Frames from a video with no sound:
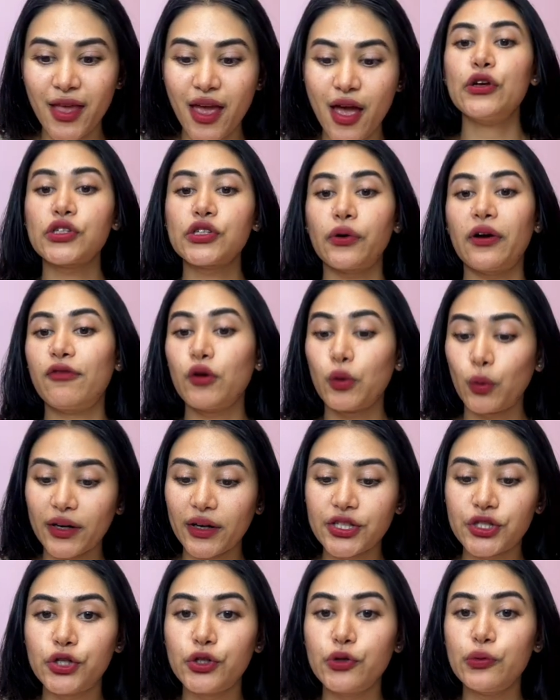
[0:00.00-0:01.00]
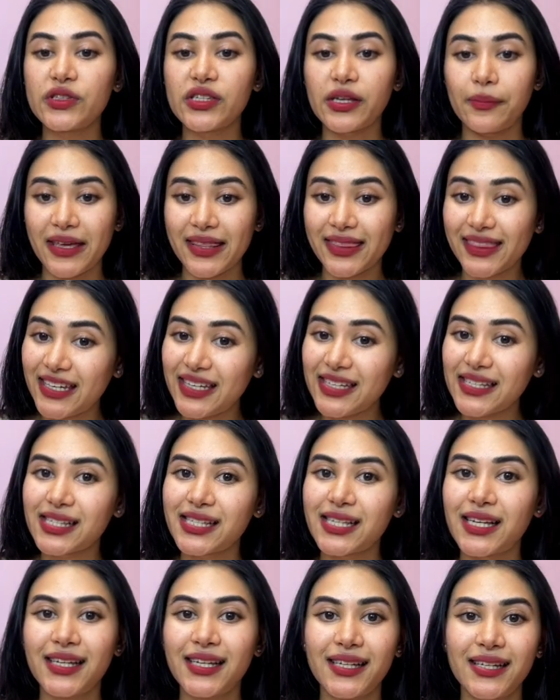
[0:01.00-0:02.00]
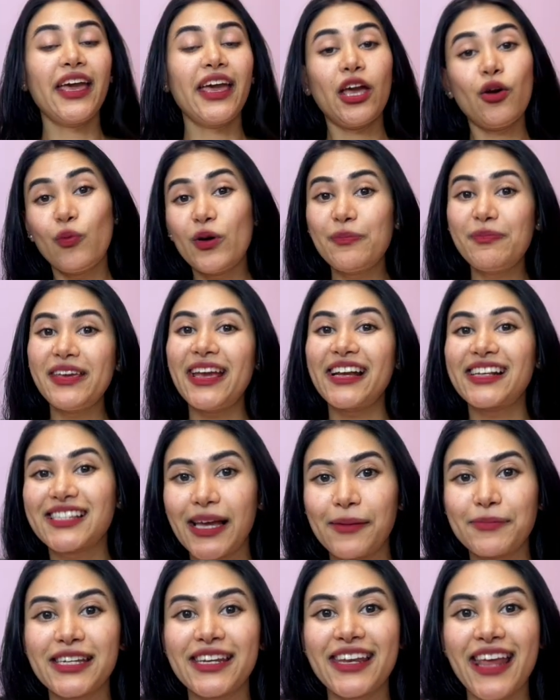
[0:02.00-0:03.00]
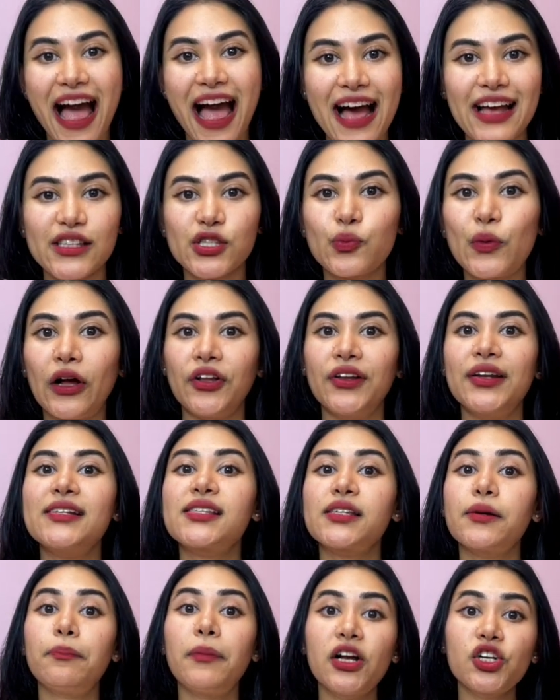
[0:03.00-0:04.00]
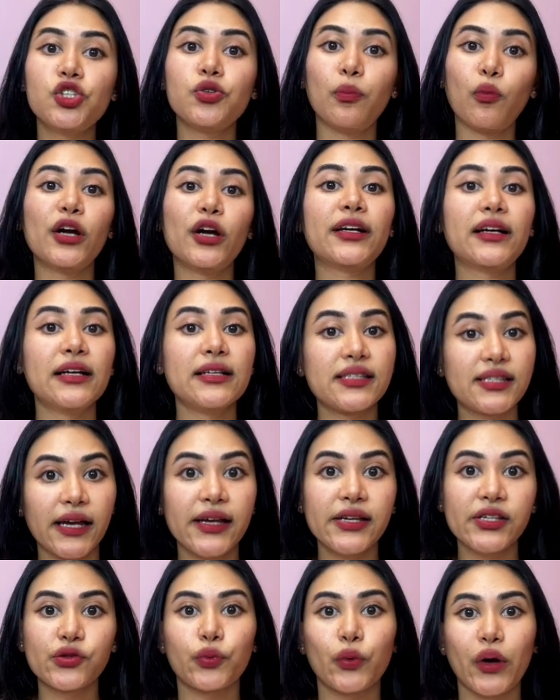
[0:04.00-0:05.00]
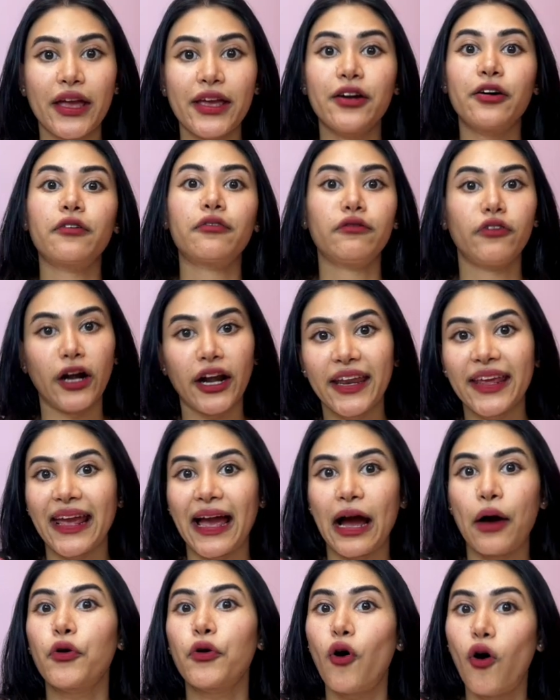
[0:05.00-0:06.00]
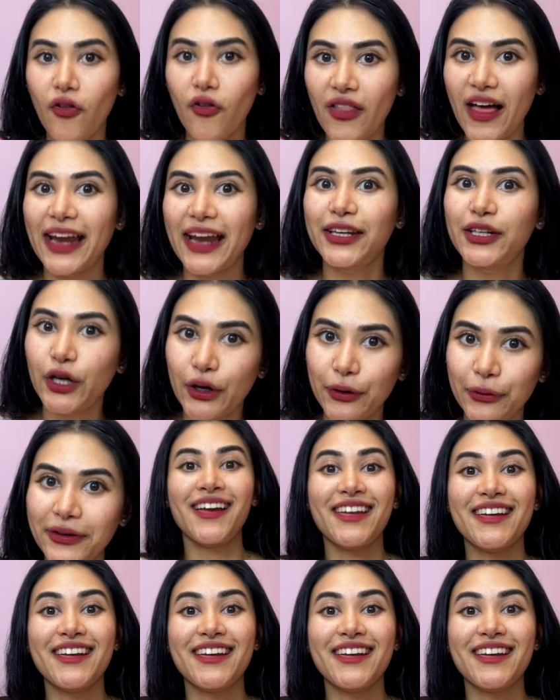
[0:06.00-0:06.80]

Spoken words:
So if we were to submit this, it would be accepted as well. And it's a much more concise way of writing out all that code.